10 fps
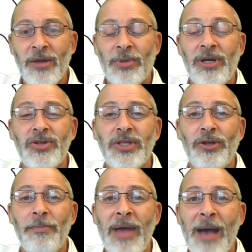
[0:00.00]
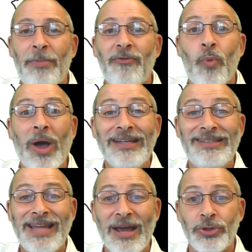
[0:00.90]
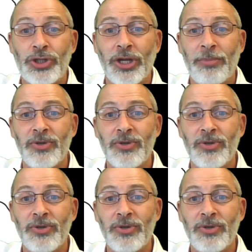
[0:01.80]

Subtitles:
But here's a little map of White Township.